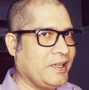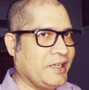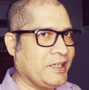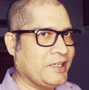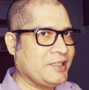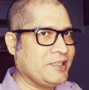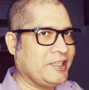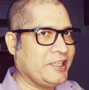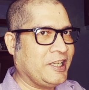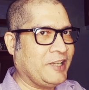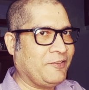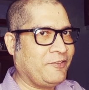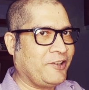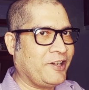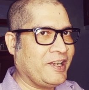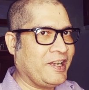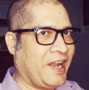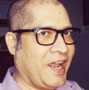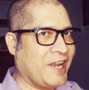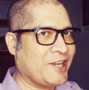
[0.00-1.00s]
Isn't it a
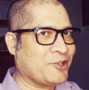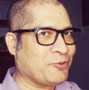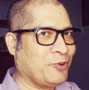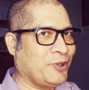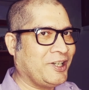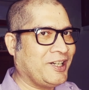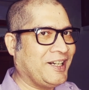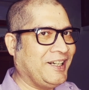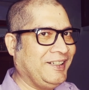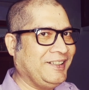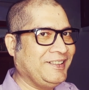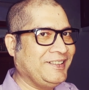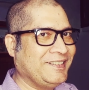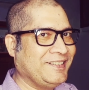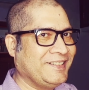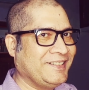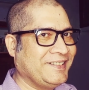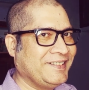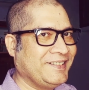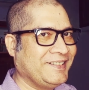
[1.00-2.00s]
very nice word?
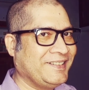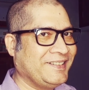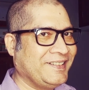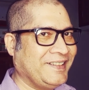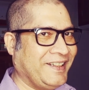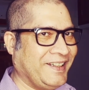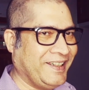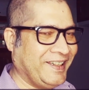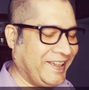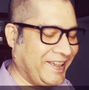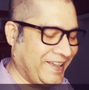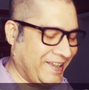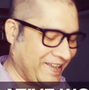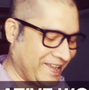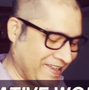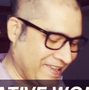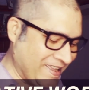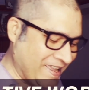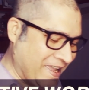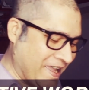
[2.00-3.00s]

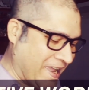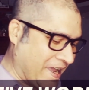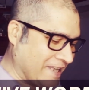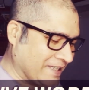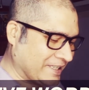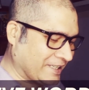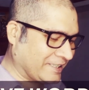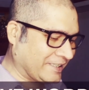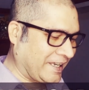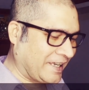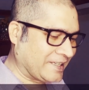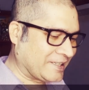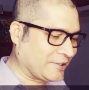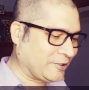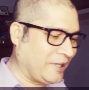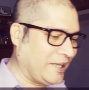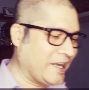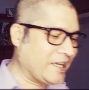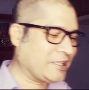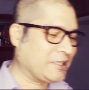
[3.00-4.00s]
Yeah, helter-skelter.
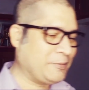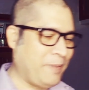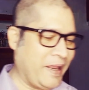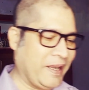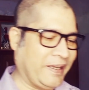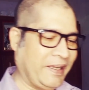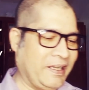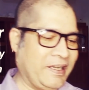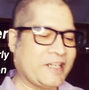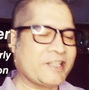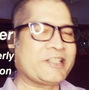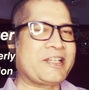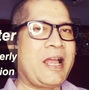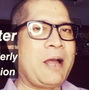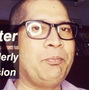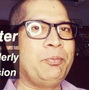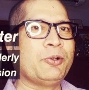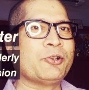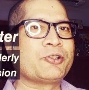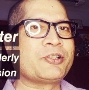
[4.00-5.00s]
So let's make an
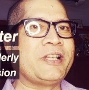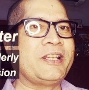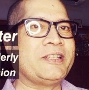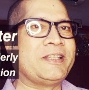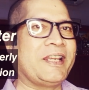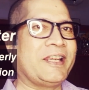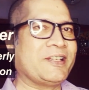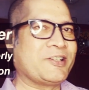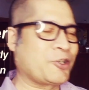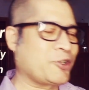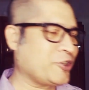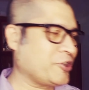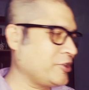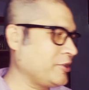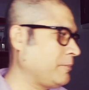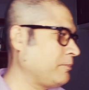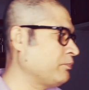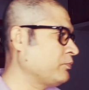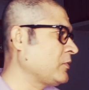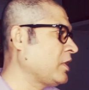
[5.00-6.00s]
example
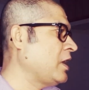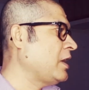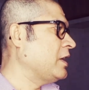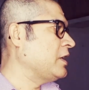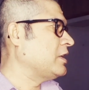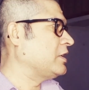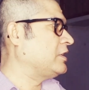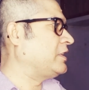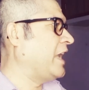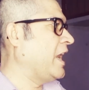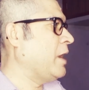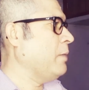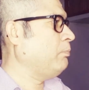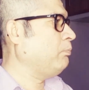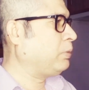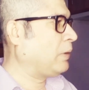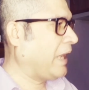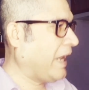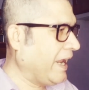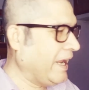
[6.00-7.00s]
sentence. They
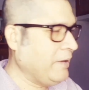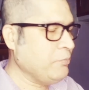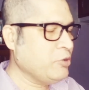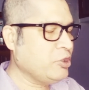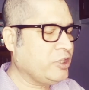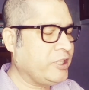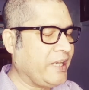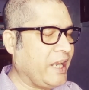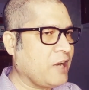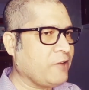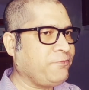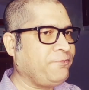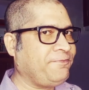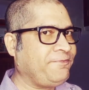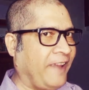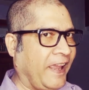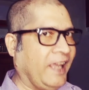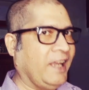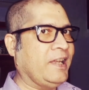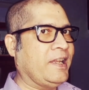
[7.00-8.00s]
blamed their
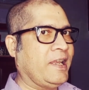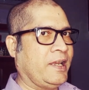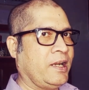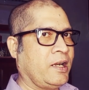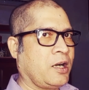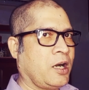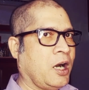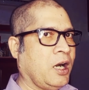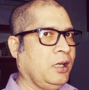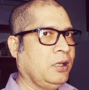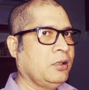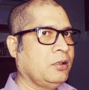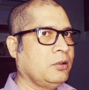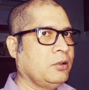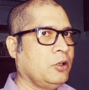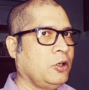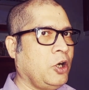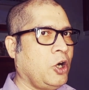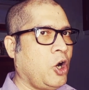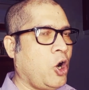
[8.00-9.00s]
failure
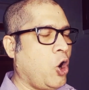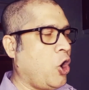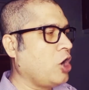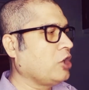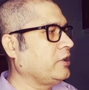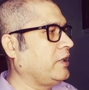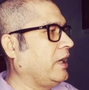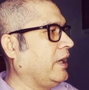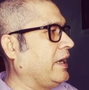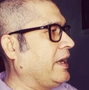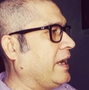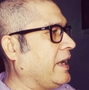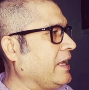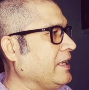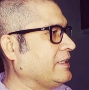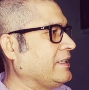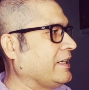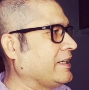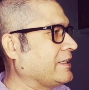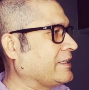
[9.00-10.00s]
on the
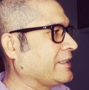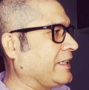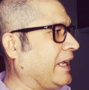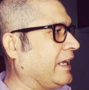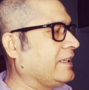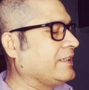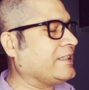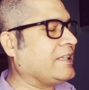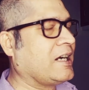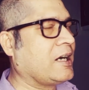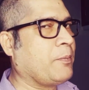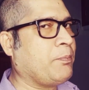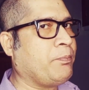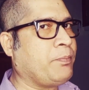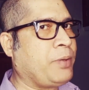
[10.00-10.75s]
helter-skelter